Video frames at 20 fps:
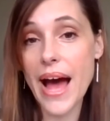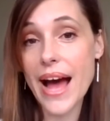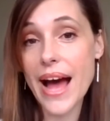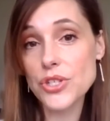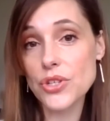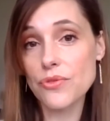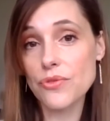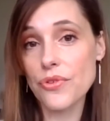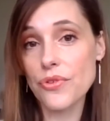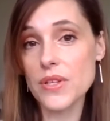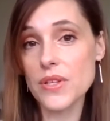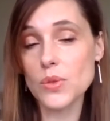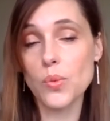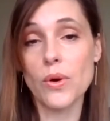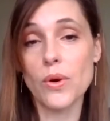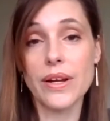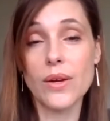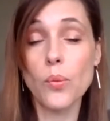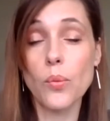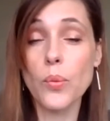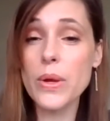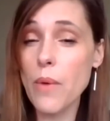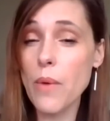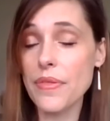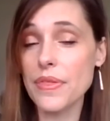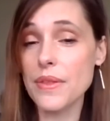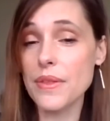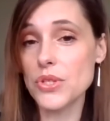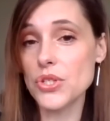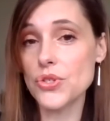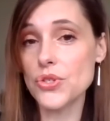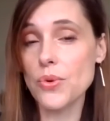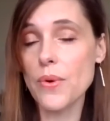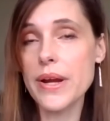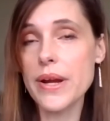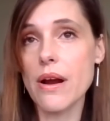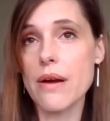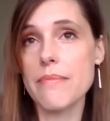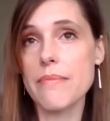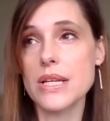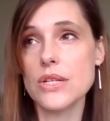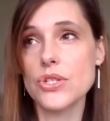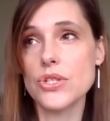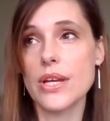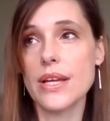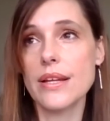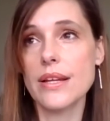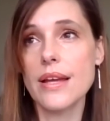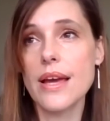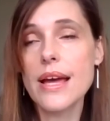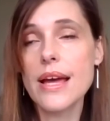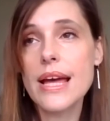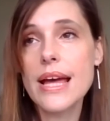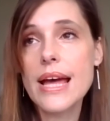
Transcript: passion for this work, and we want them to join our mission.